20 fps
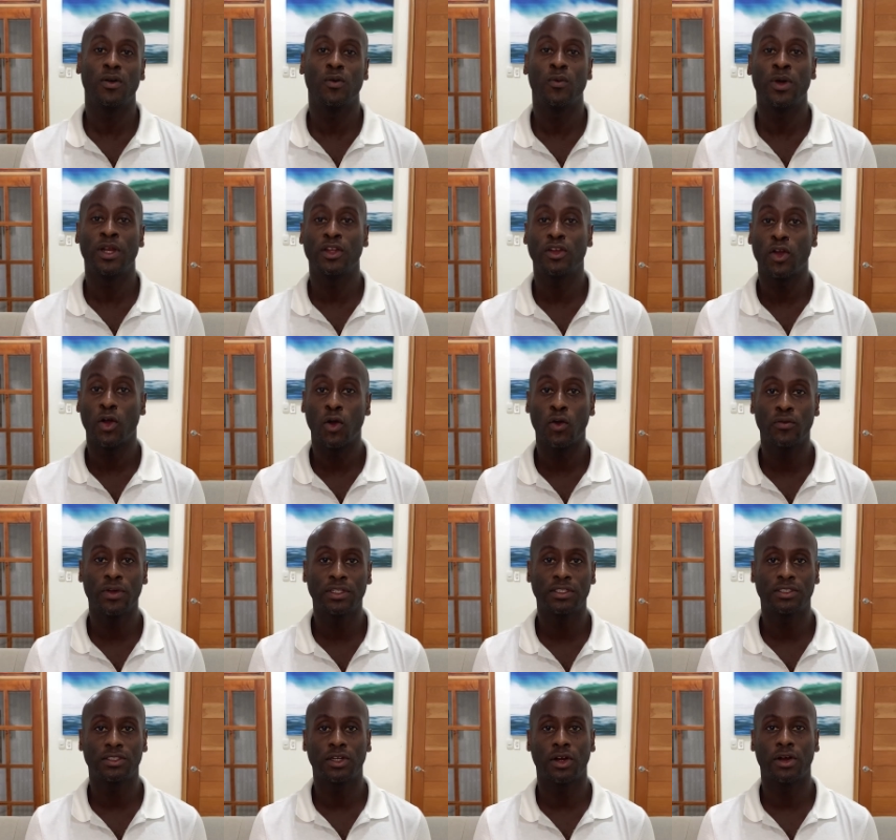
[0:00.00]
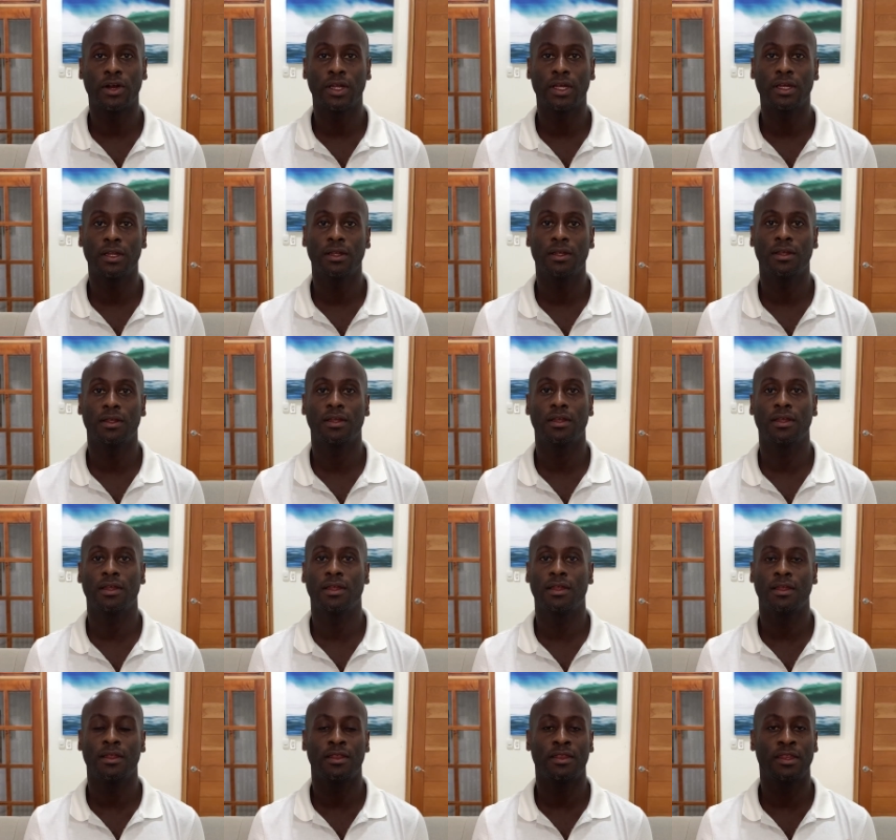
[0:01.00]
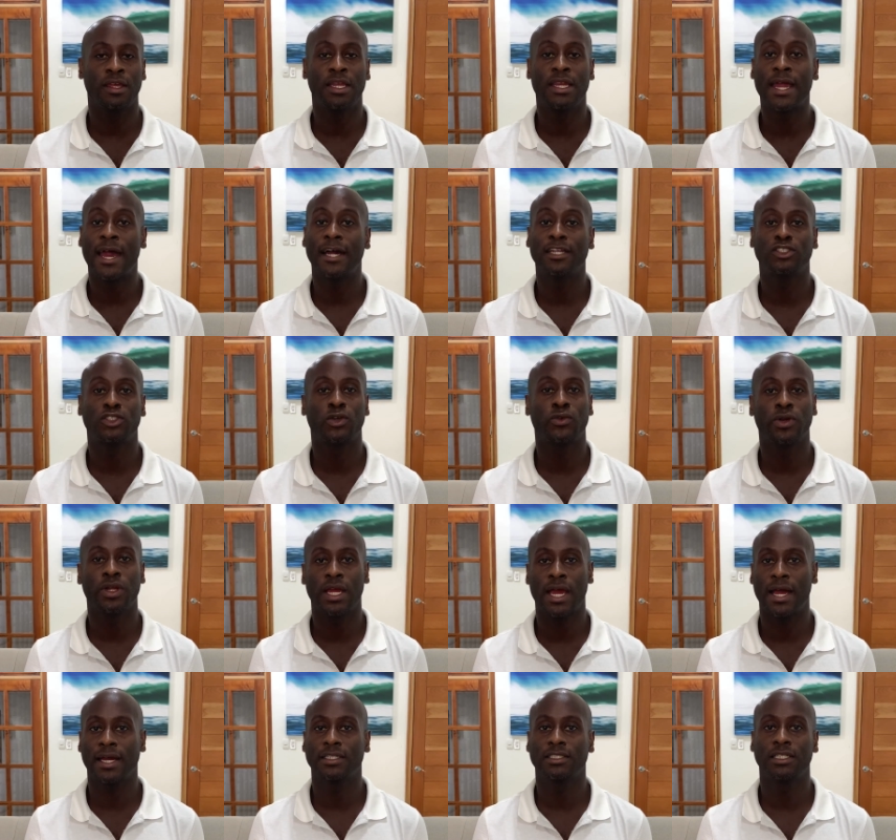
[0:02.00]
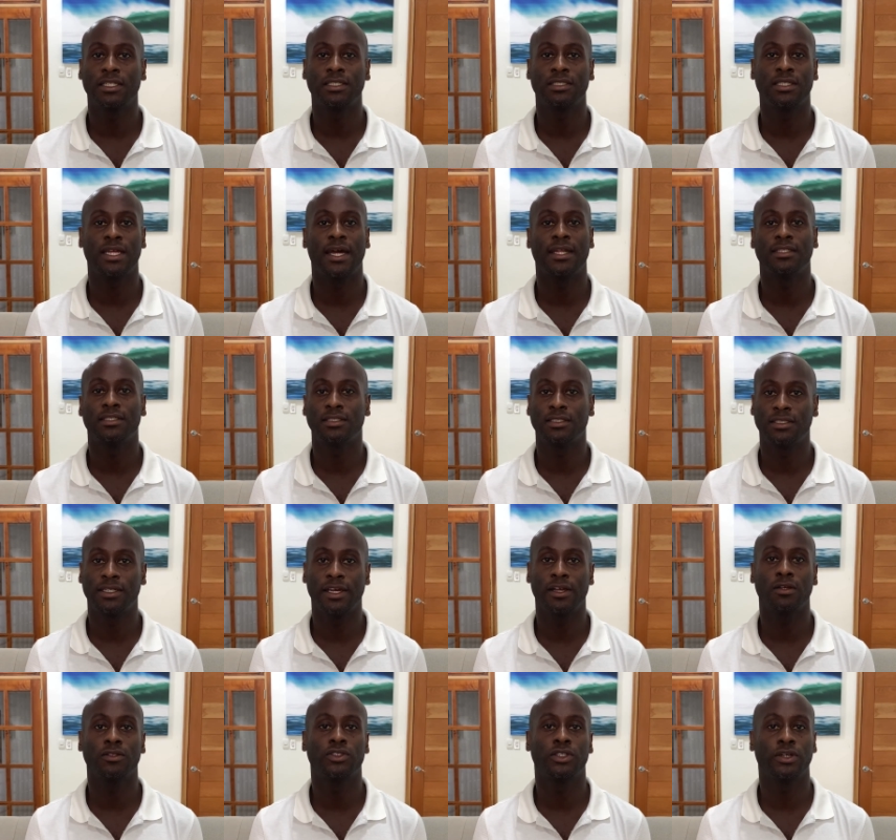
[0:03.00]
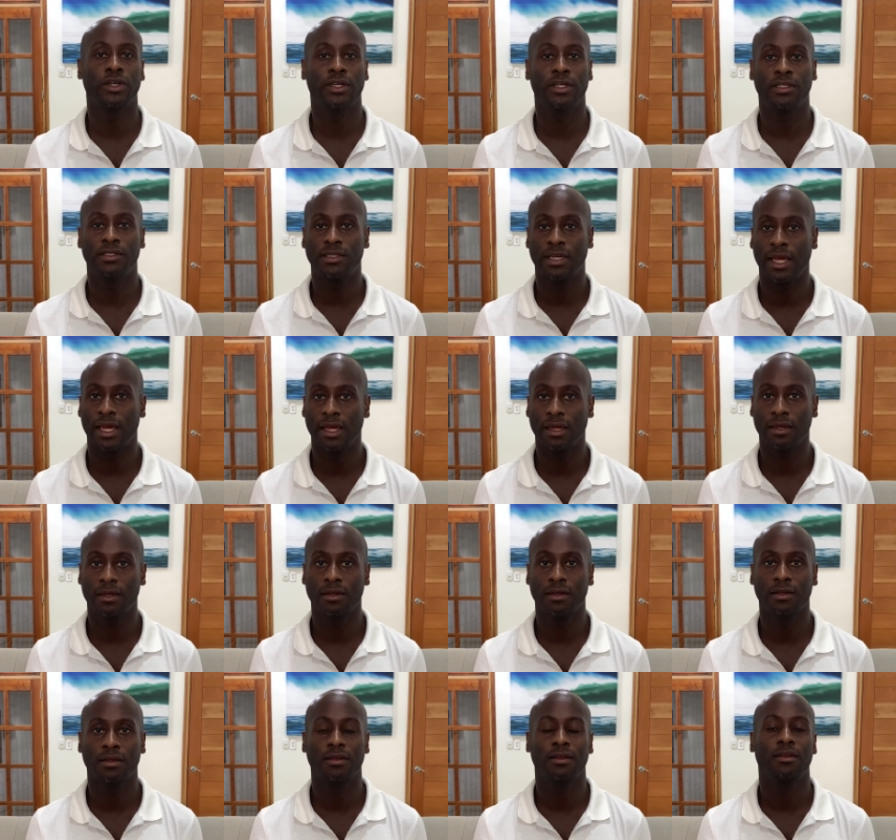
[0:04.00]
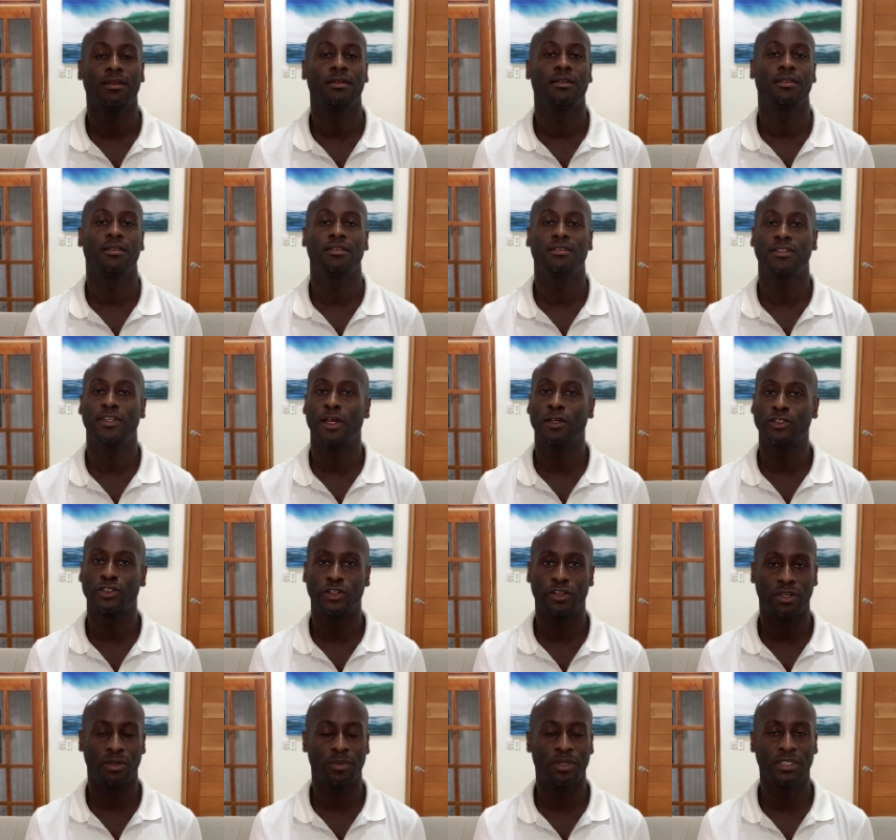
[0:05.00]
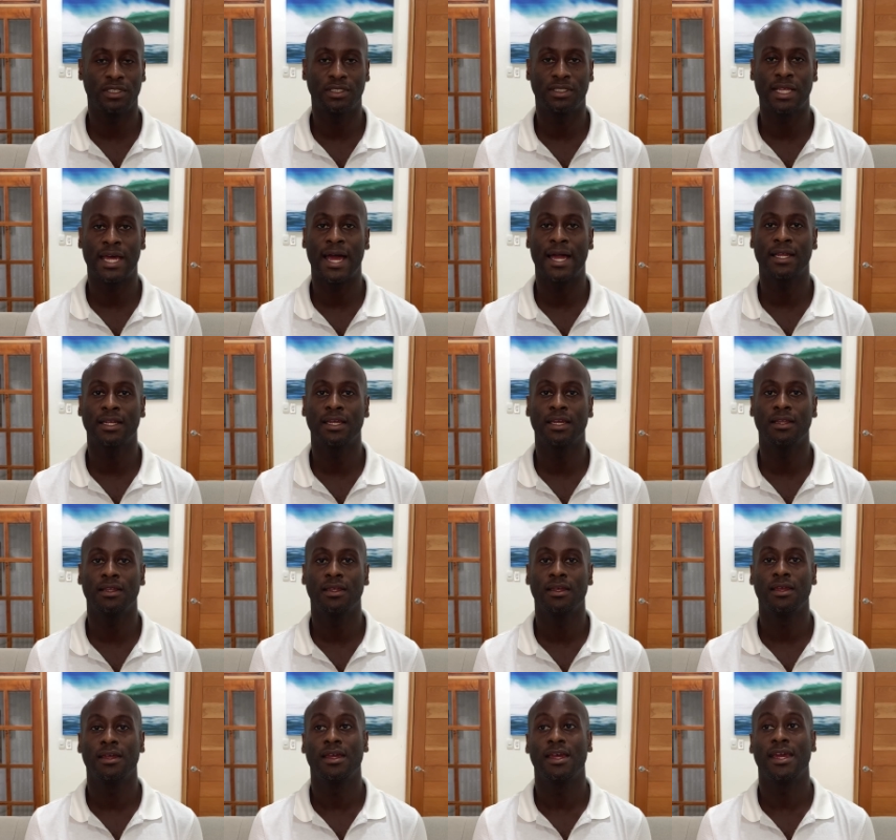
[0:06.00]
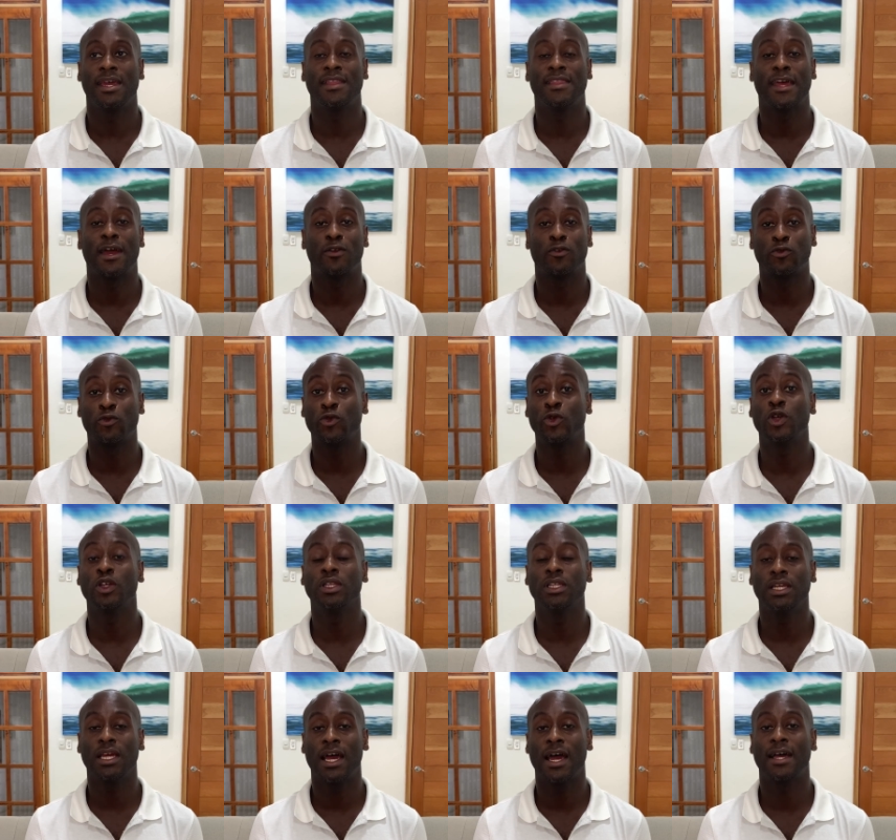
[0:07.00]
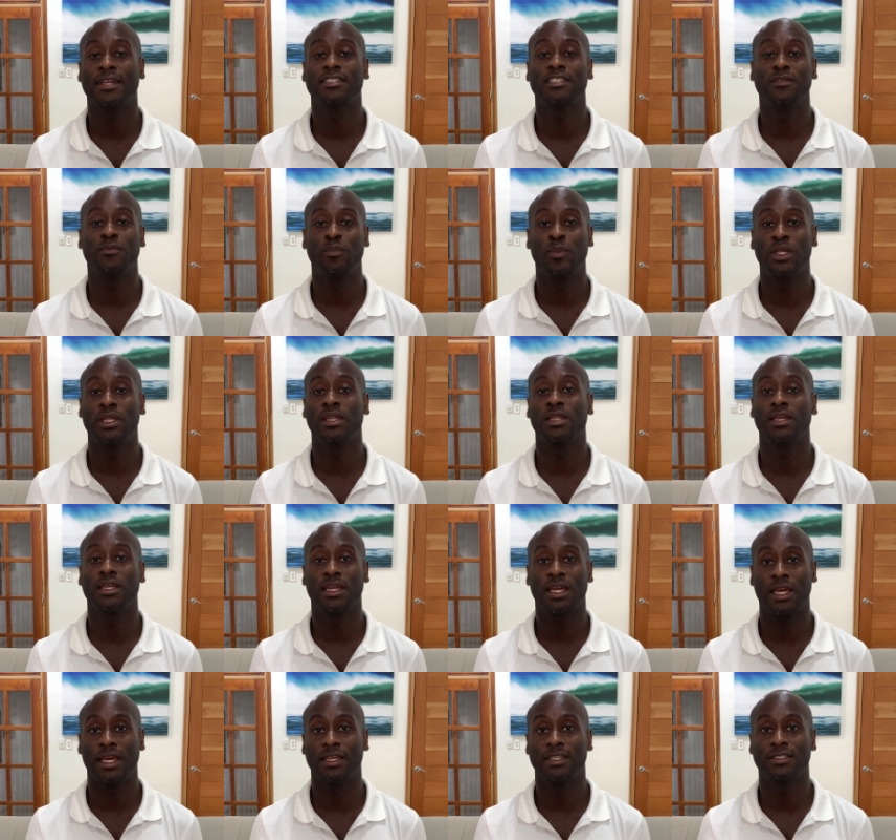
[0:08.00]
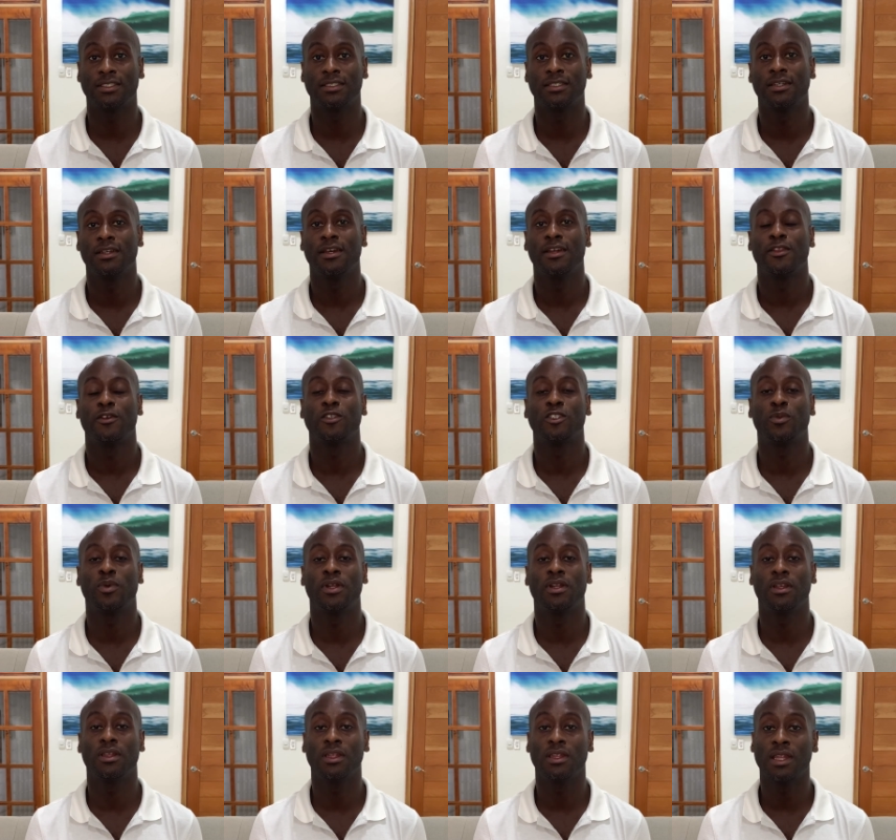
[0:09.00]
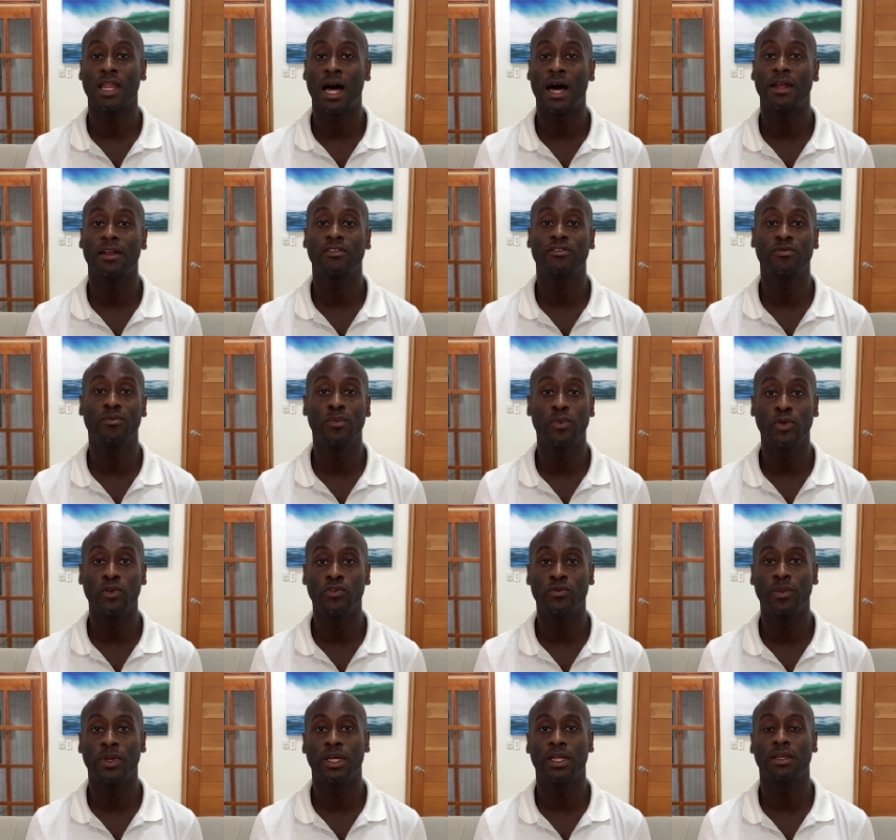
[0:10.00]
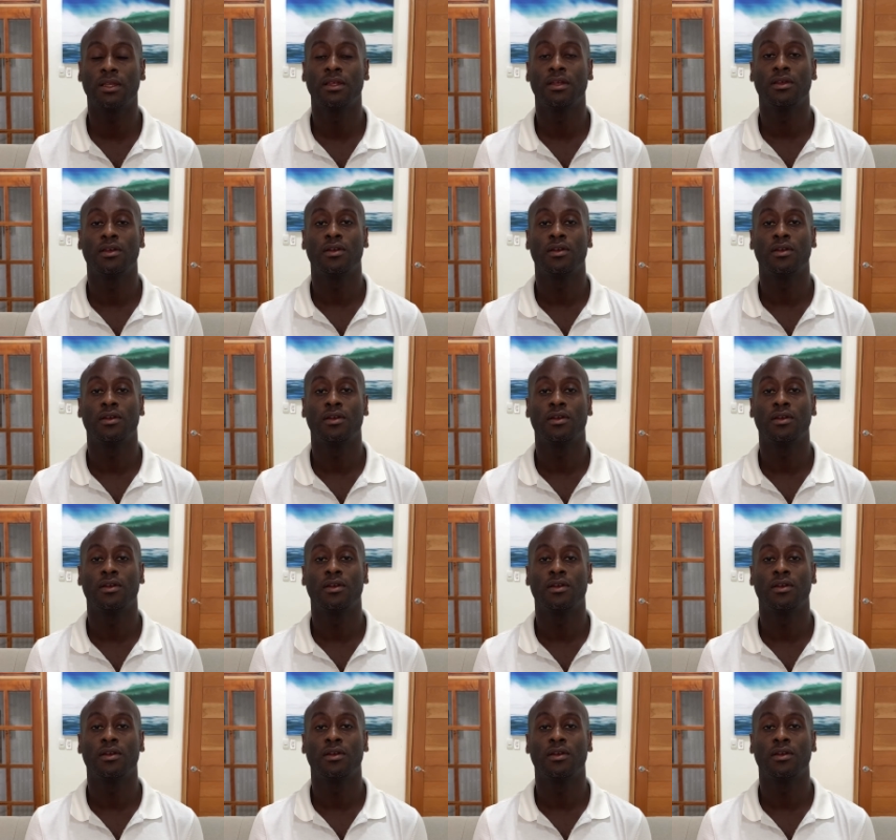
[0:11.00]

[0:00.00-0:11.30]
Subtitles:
When COVID started, the natural reaction is that sales are going to tank, sales are going to be stagnant, and that really hasn't been the case. There's been a lot of movement,